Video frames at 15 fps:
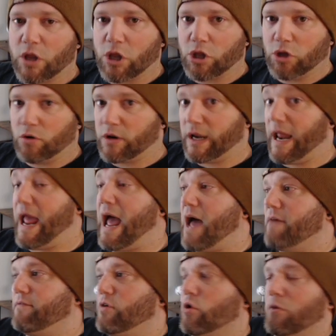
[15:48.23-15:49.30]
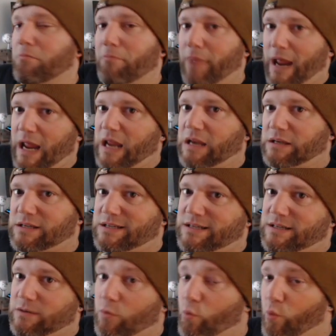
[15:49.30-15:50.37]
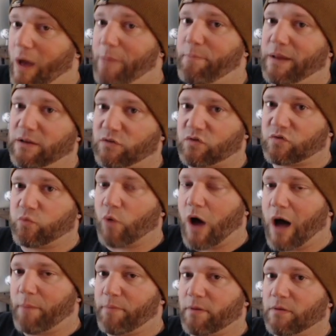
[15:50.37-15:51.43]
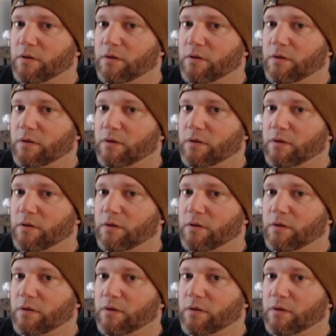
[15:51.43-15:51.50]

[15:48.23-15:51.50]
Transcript: you're going to have your main weapon swap,